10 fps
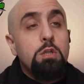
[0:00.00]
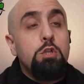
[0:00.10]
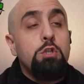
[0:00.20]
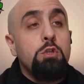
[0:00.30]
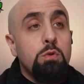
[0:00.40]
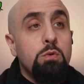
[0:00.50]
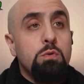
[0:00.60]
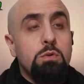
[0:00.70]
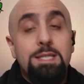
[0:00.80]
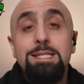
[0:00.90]
Did
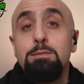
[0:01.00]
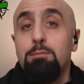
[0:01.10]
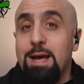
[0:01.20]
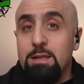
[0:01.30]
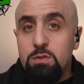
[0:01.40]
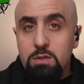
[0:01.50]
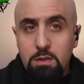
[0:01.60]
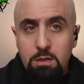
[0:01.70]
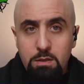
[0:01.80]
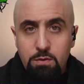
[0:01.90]
you
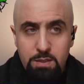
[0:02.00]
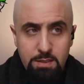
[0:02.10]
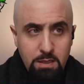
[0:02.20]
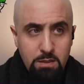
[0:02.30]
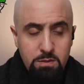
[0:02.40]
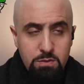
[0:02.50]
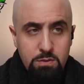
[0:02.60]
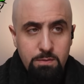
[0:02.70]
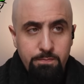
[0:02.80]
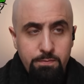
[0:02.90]
dismantle the
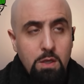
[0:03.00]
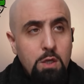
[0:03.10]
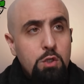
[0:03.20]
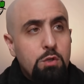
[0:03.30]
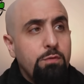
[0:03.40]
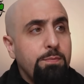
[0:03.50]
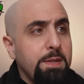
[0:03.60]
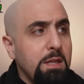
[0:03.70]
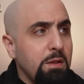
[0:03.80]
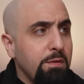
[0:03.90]
tunnels? You've
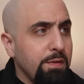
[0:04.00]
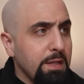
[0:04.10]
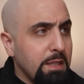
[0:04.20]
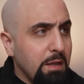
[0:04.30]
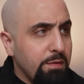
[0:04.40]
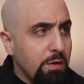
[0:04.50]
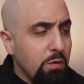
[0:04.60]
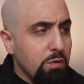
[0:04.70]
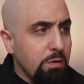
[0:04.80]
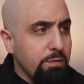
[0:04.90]
been in the Philadelphia
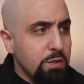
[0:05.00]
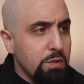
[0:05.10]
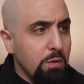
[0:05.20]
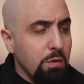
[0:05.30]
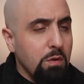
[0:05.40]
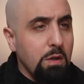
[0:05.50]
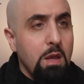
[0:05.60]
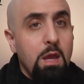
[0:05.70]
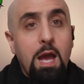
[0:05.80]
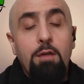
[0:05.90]
corridor for so long.
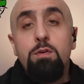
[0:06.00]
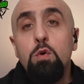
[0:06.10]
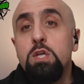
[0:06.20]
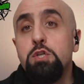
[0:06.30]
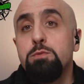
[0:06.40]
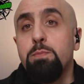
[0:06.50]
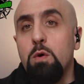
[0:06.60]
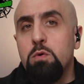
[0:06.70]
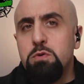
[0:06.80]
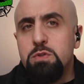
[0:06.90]
Have you
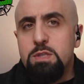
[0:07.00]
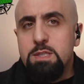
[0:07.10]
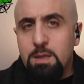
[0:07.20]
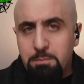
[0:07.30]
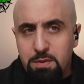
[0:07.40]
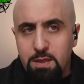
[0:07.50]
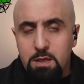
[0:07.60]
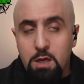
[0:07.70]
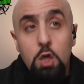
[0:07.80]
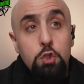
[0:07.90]
exposed
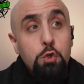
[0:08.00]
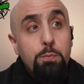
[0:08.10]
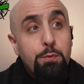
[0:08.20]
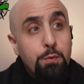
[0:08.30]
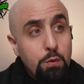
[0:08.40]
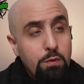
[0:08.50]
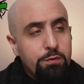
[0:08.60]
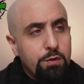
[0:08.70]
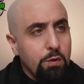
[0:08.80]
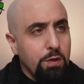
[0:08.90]
something to
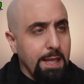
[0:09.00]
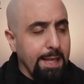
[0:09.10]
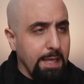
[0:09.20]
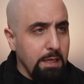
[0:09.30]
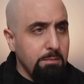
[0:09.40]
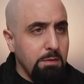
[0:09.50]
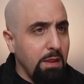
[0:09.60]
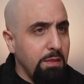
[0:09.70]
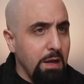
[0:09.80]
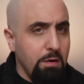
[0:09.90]
prove your claim
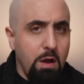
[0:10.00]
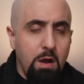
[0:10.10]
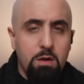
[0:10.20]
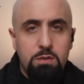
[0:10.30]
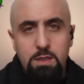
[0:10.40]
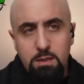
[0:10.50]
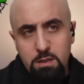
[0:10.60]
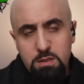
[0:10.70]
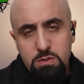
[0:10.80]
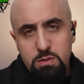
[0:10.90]
that there are
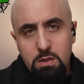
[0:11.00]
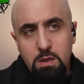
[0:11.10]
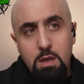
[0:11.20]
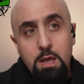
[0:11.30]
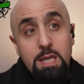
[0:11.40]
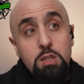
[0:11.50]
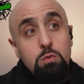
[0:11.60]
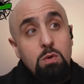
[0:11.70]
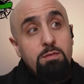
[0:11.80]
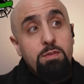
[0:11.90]
tunnels?
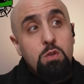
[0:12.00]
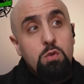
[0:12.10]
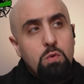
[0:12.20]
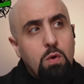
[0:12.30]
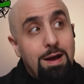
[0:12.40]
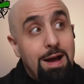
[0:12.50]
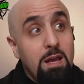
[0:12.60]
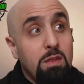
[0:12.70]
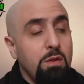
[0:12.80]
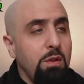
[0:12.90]
It's one of the two.
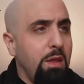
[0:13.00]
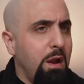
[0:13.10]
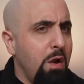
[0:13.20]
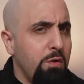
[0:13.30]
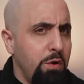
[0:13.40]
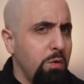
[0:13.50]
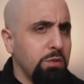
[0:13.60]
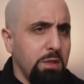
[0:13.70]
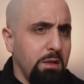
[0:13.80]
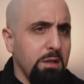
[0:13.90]
Either there are no
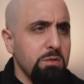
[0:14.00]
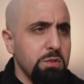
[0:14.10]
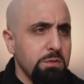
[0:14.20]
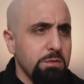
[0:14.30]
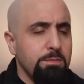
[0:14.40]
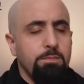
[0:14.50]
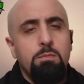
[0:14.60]
tunnels,